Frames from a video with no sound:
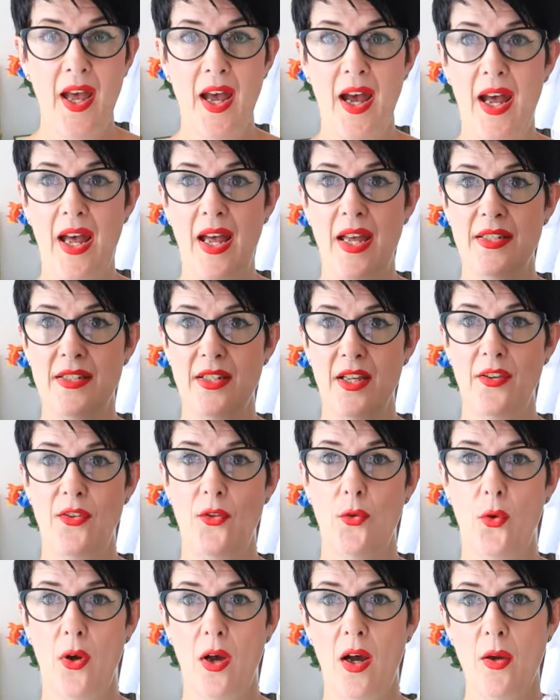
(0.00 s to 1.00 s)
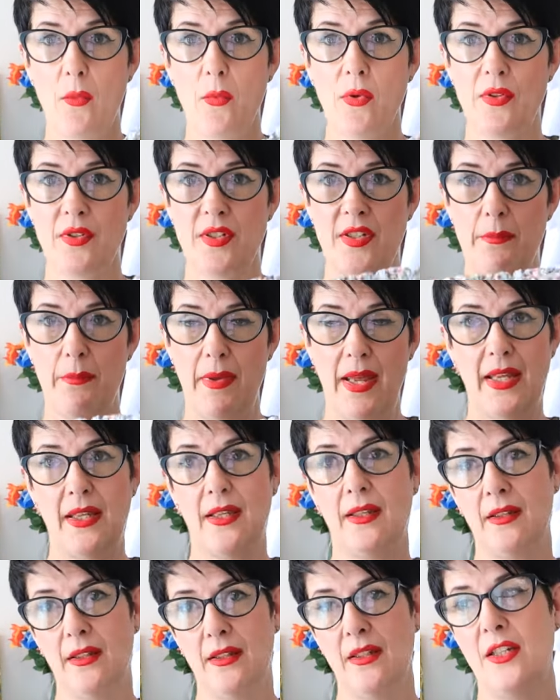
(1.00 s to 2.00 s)
And I thought, I want to
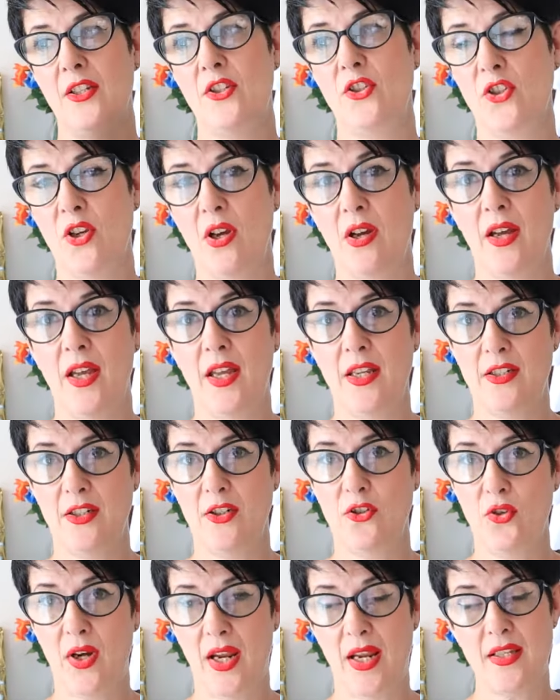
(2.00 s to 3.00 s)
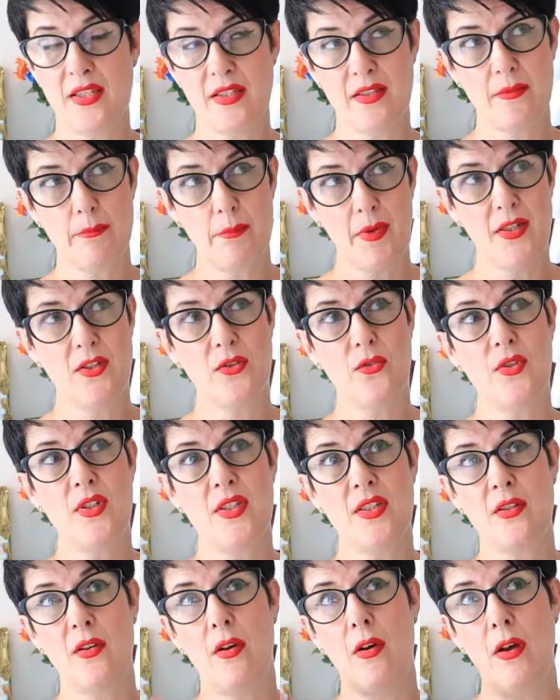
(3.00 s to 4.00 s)
make a shired dress. My
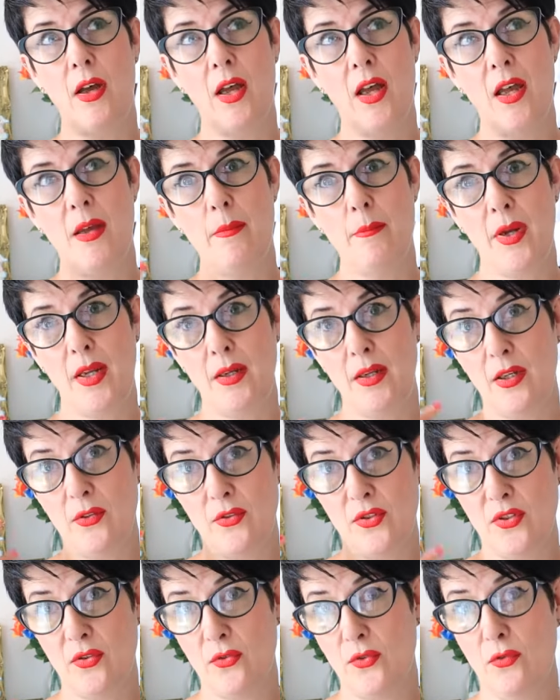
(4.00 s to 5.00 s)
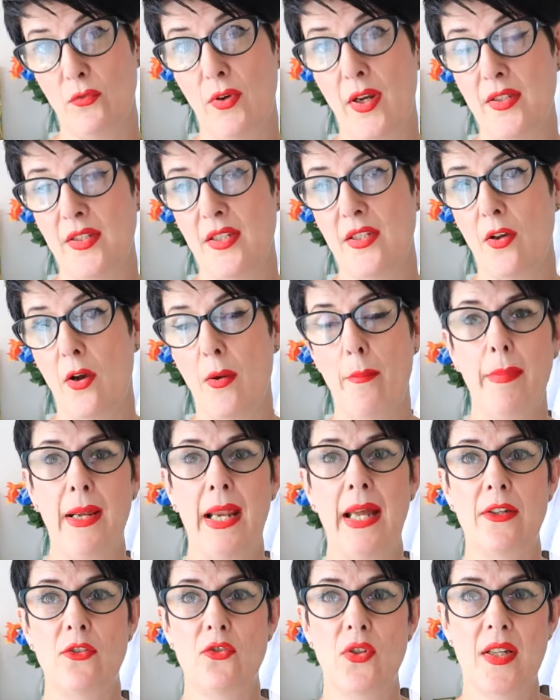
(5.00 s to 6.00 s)
daughter's got, my eldest daughter Rosie's got a
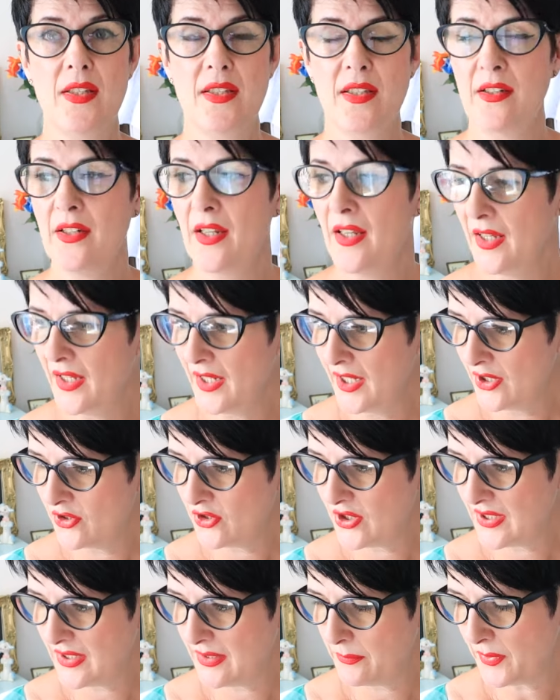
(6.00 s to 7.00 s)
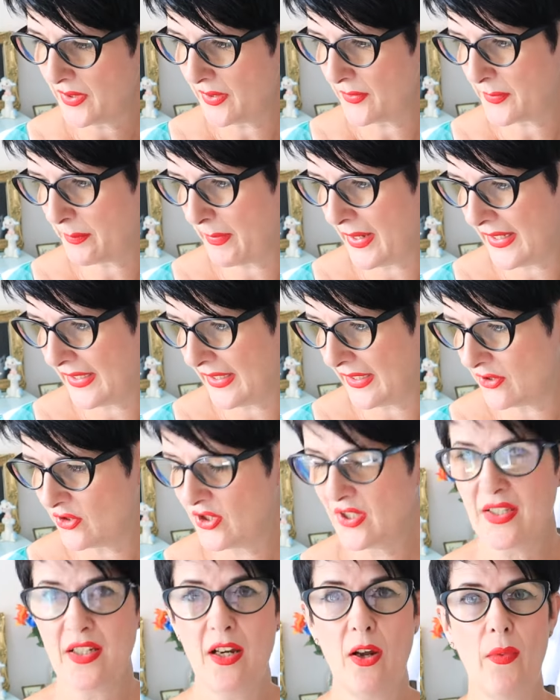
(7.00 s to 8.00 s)
black dress, and she, when I was making it,
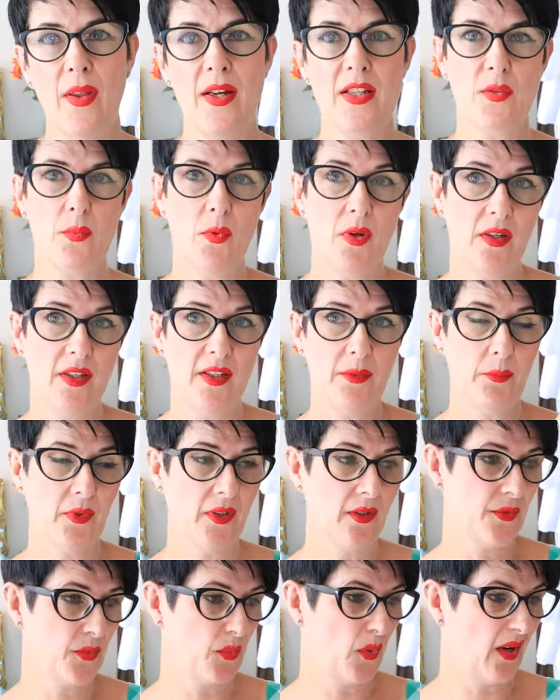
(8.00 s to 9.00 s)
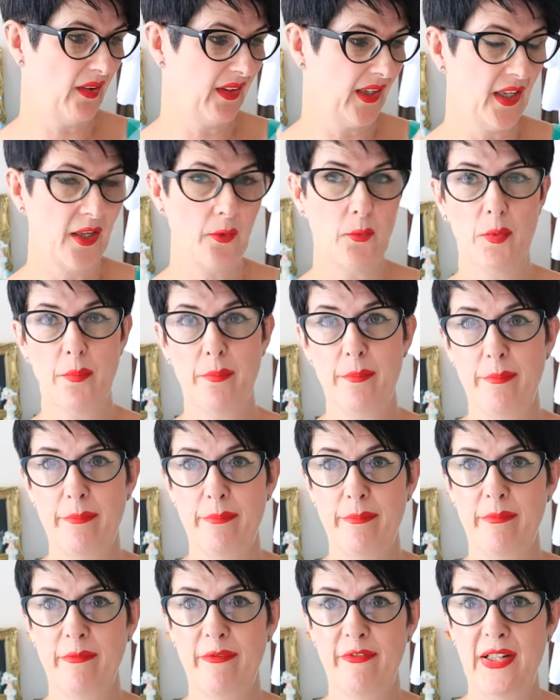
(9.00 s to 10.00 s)
she said, oh, that's why when I was wearing it, you were
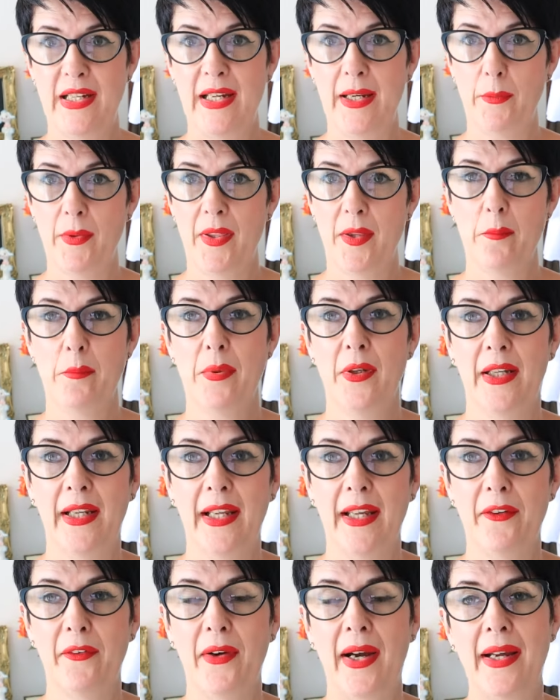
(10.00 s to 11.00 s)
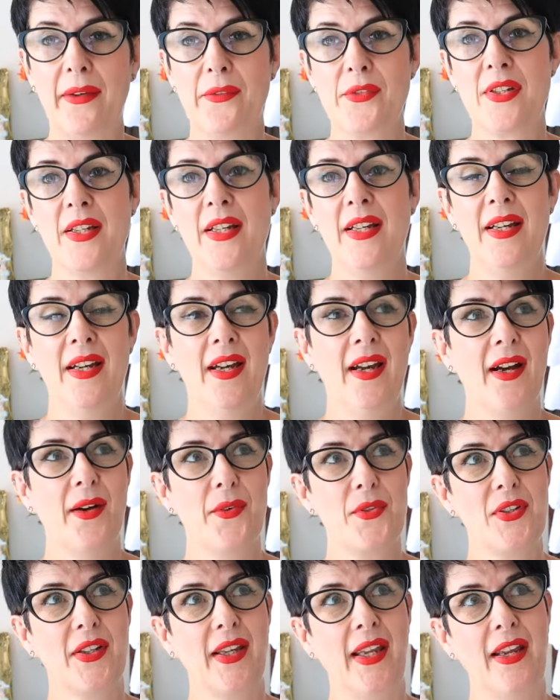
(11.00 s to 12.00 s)
fiddling with it and pulling it around. I
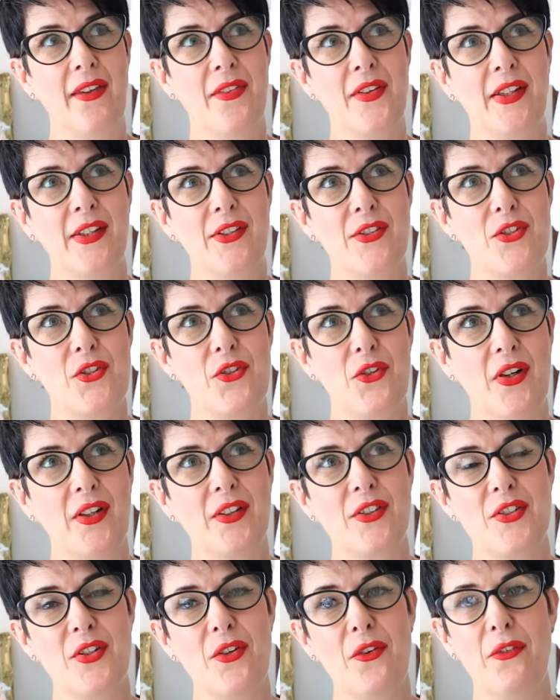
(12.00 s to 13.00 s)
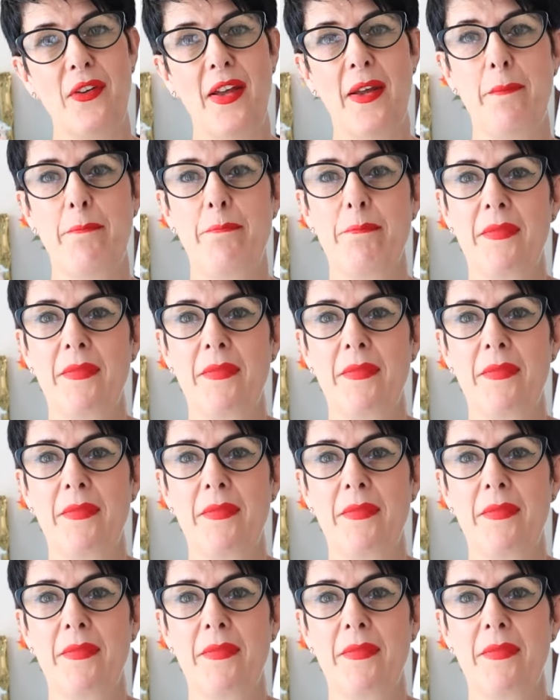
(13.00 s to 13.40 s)
was looking at the construction of it.